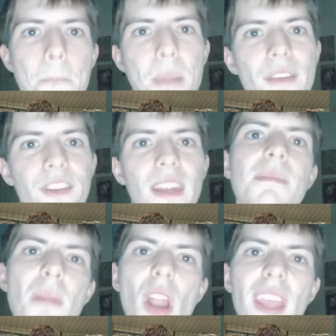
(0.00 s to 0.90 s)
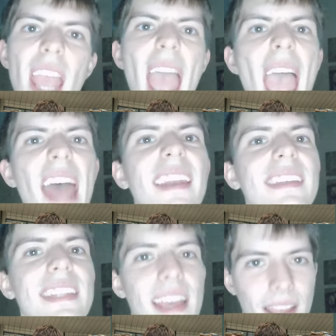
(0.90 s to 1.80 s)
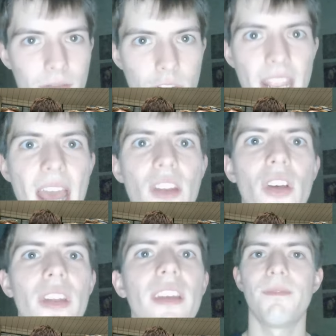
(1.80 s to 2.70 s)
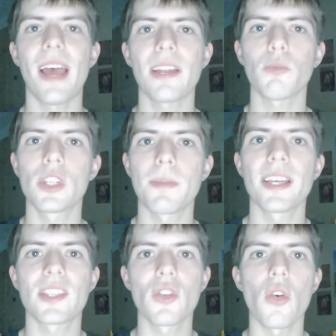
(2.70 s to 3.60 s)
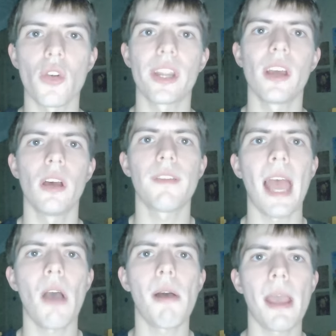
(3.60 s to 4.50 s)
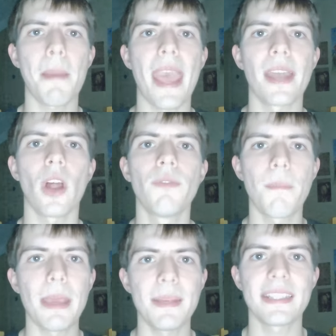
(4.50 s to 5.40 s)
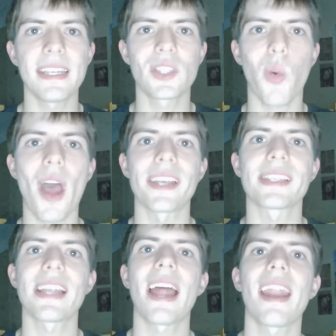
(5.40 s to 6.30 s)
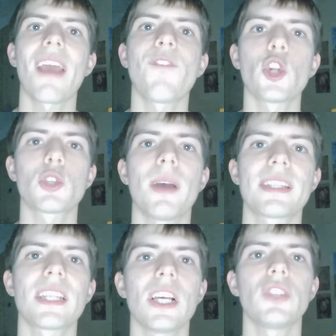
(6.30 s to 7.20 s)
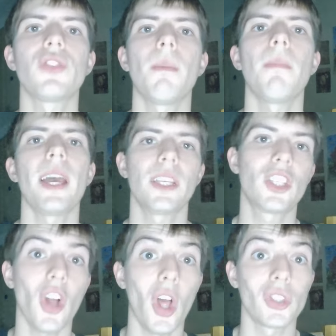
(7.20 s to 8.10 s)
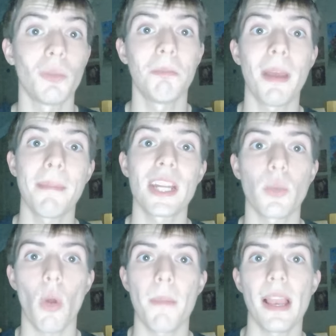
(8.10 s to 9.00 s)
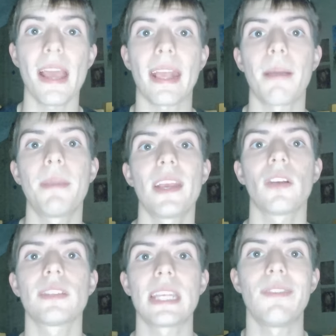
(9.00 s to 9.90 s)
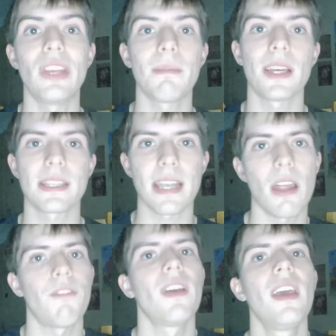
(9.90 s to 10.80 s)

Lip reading: Bethany, Molly, and Rhiannon. That was my story of how I appeared on the BBC twice, and I thought to myself, my God, imagine what it would be like being on TV myself.